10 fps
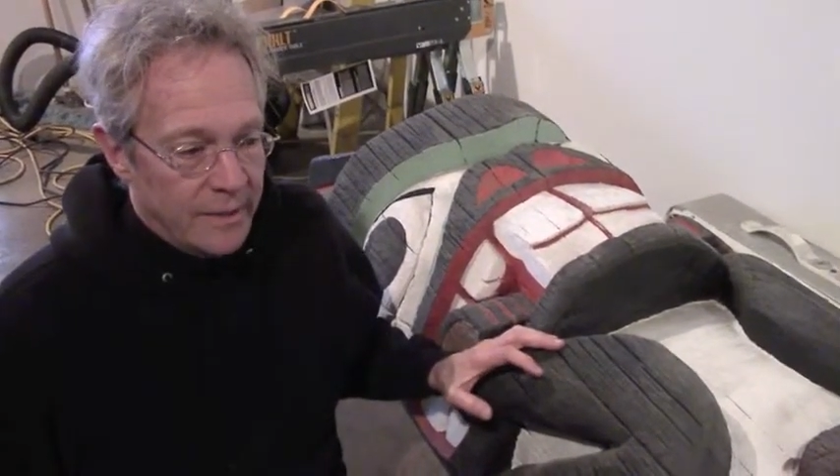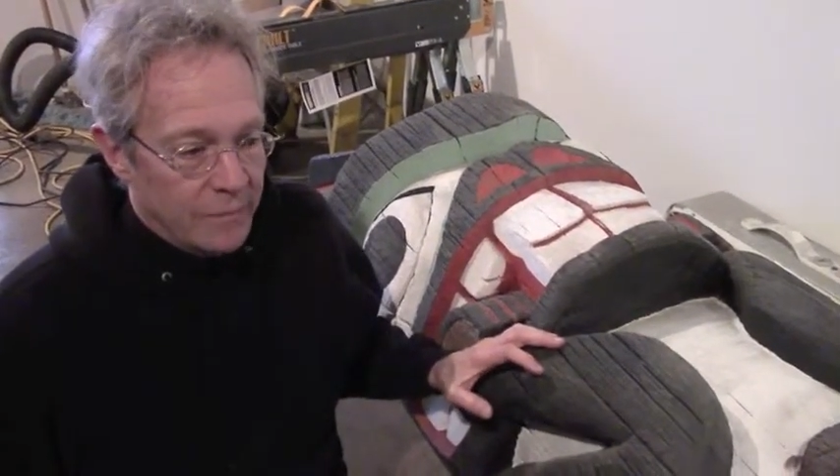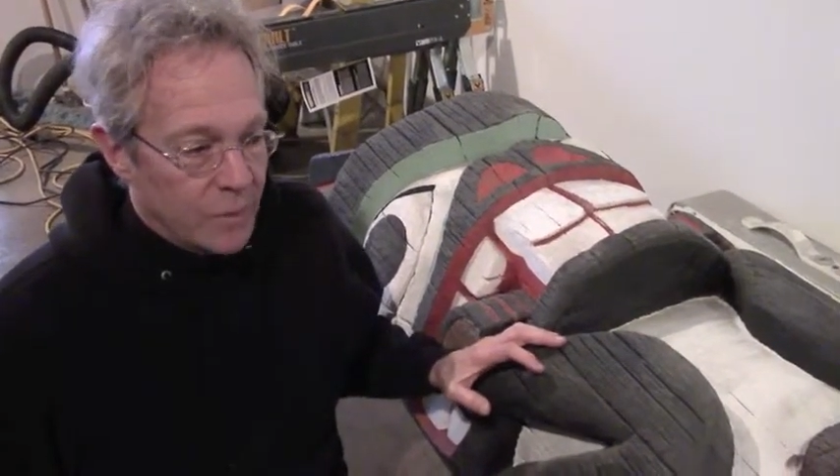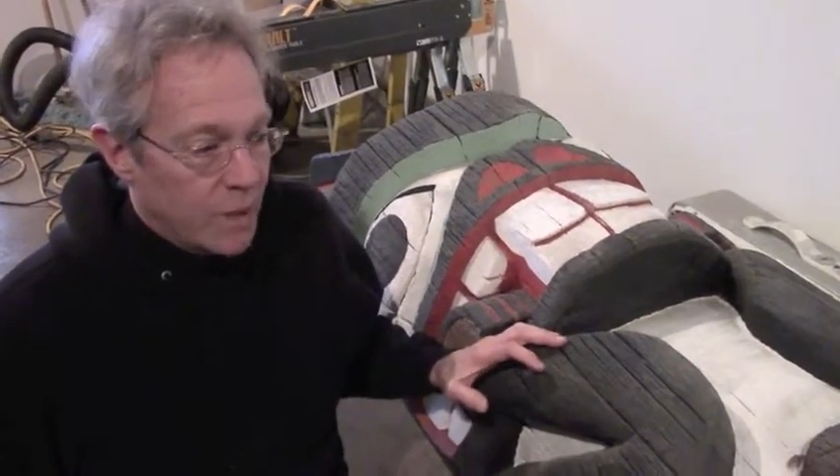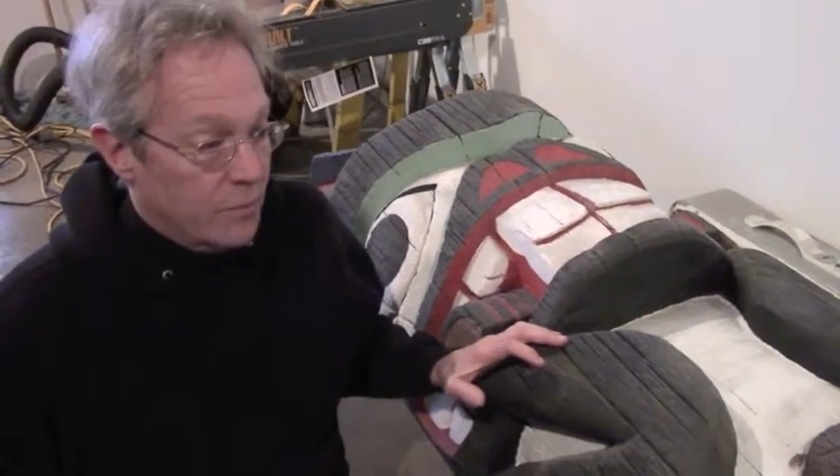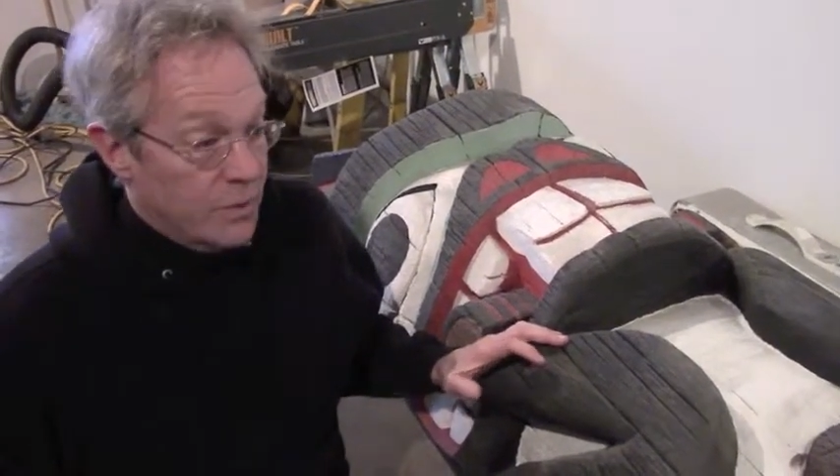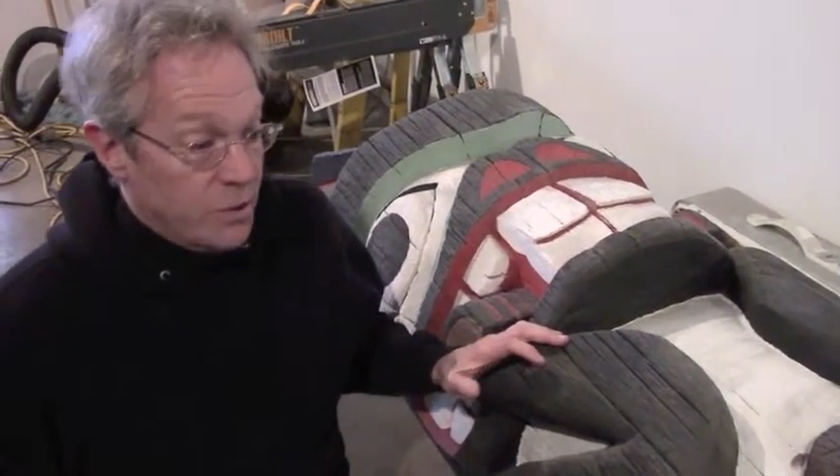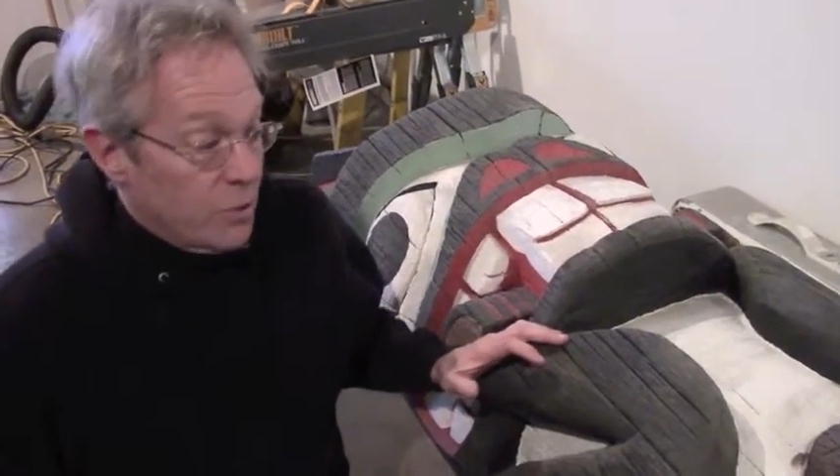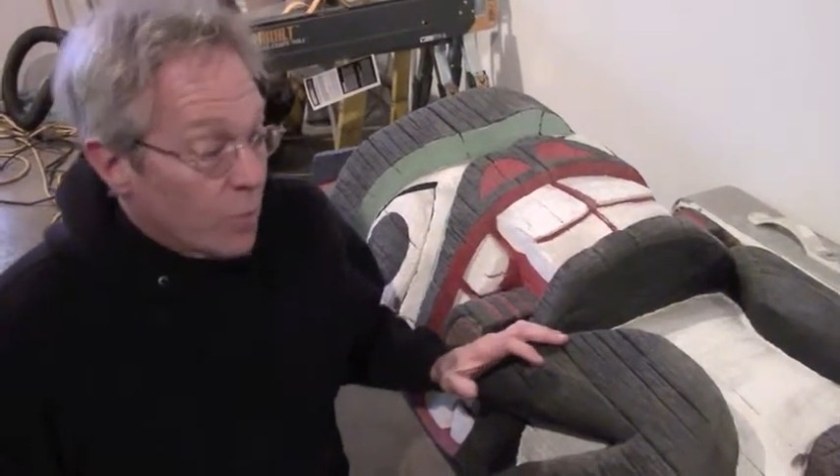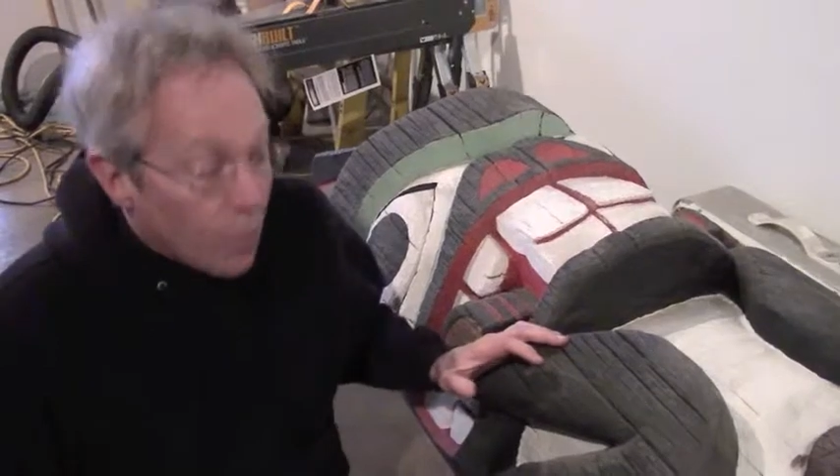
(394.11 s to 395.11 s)
I'm not really
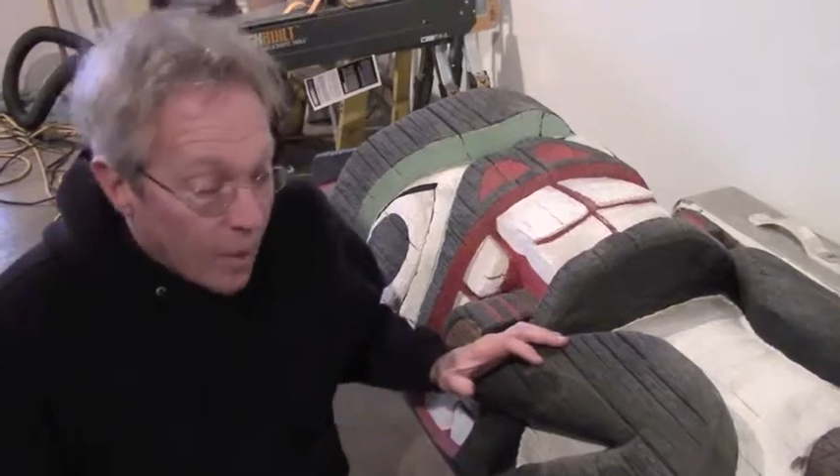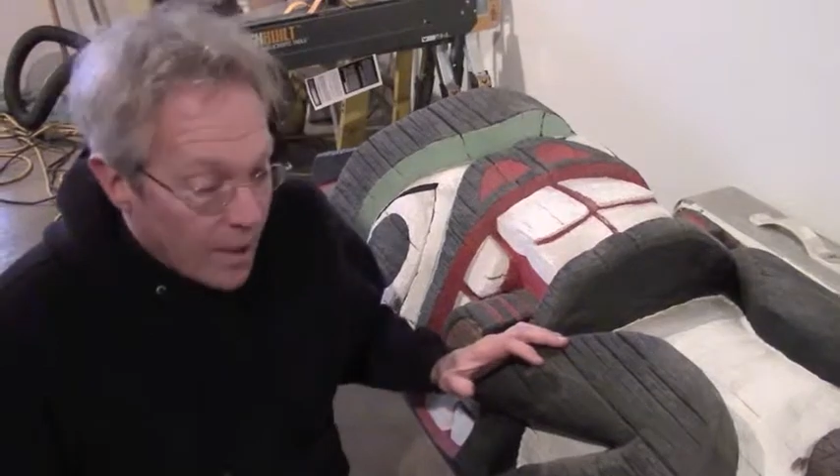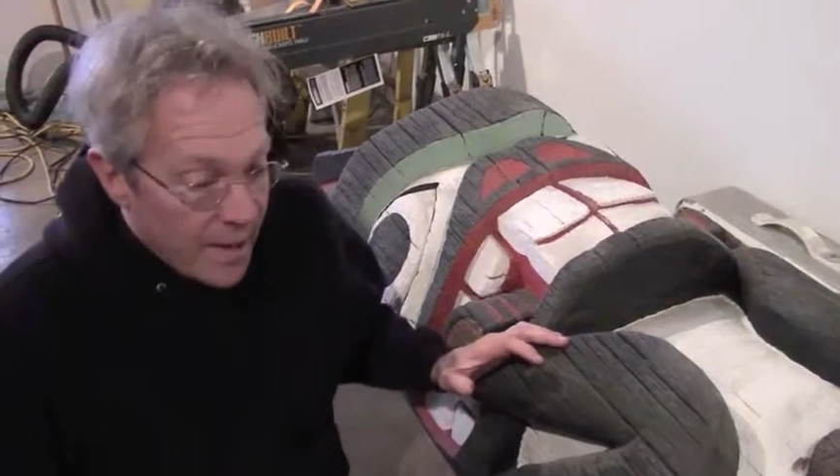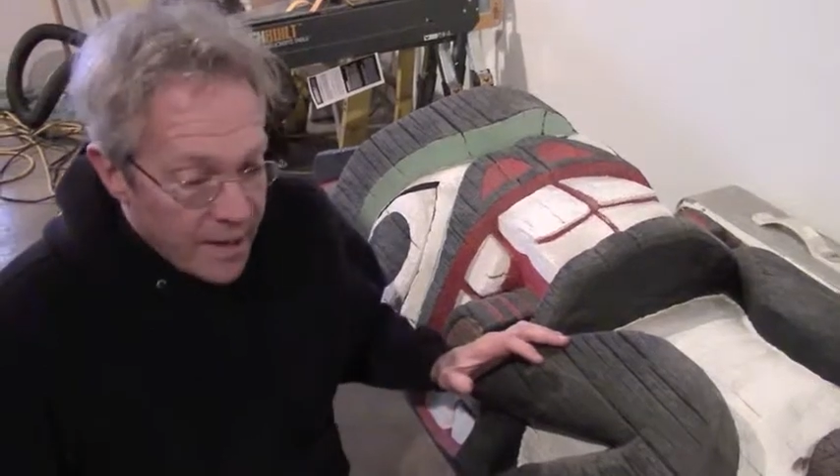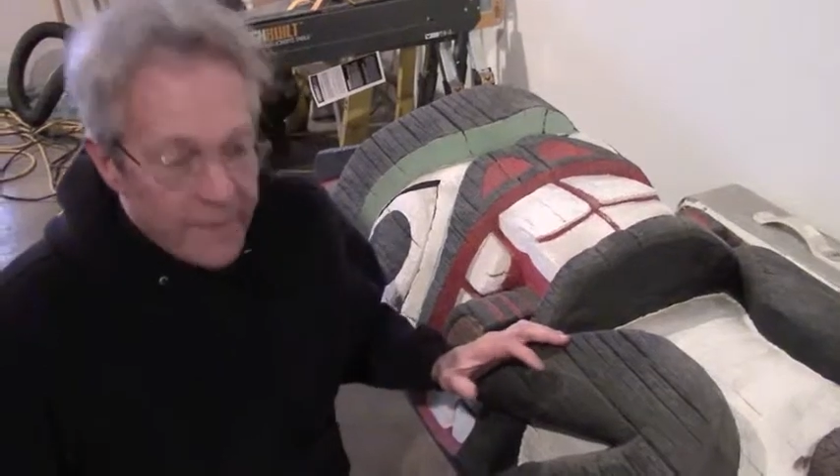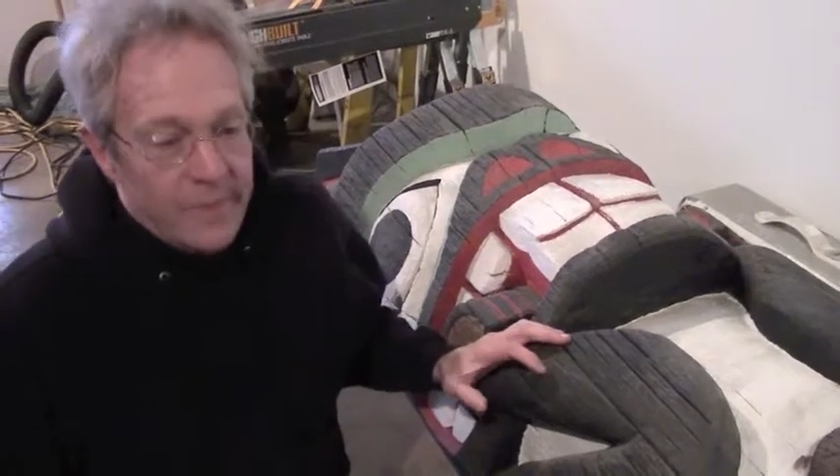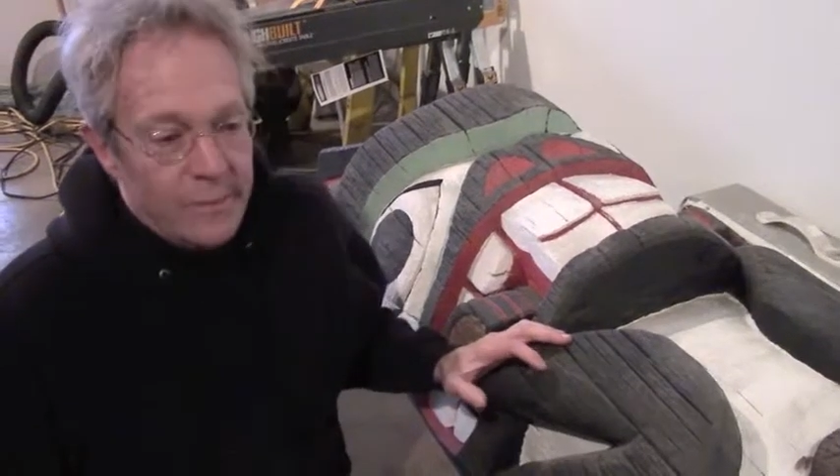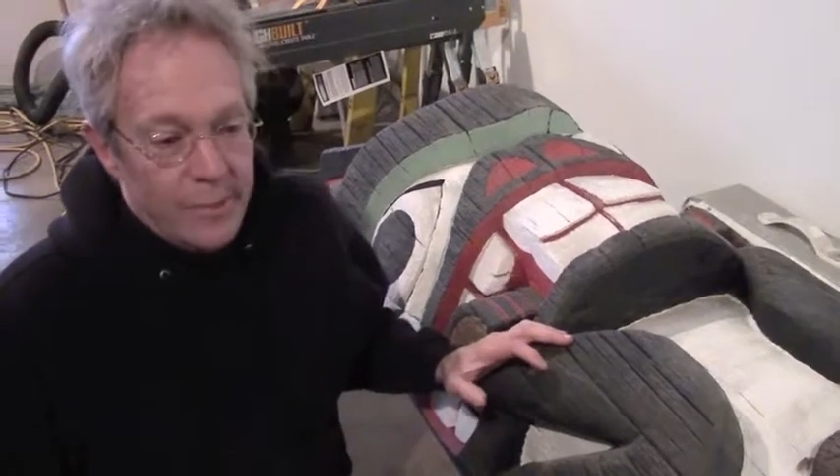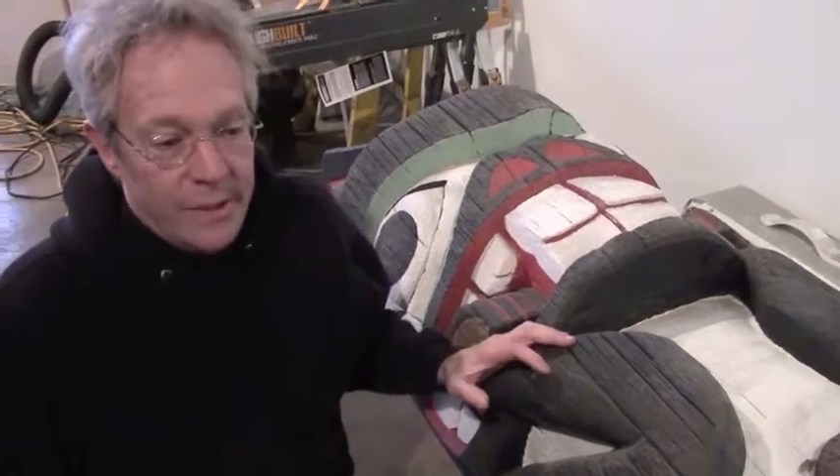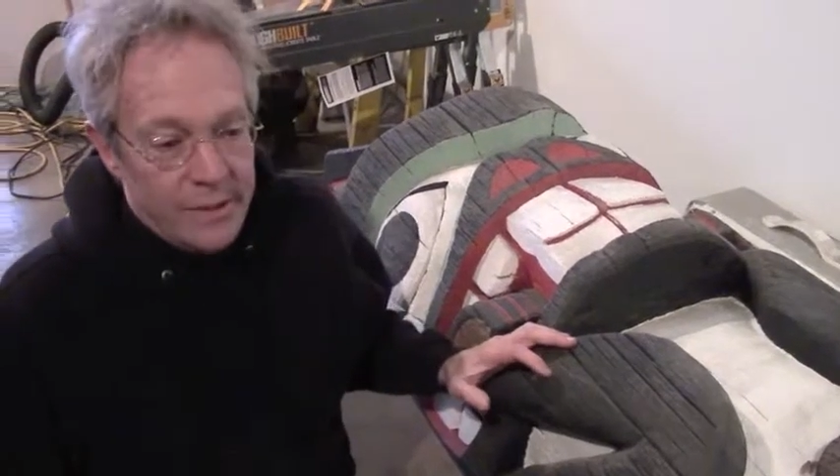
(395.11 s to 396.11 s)
sure why,
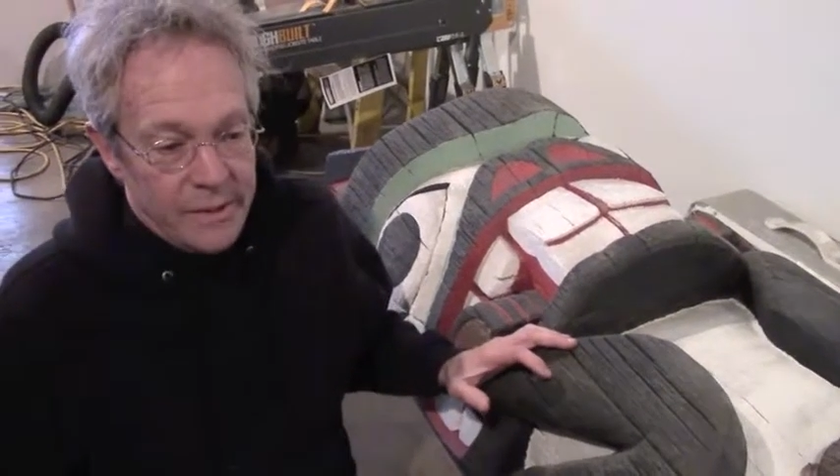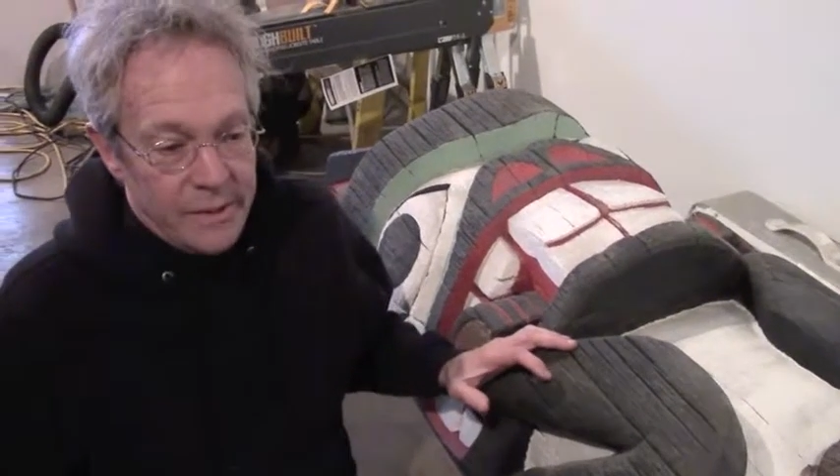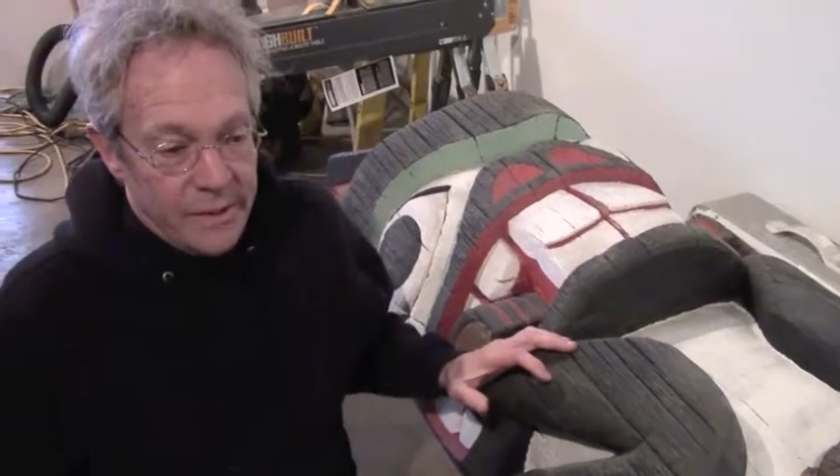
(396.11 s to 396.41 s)
but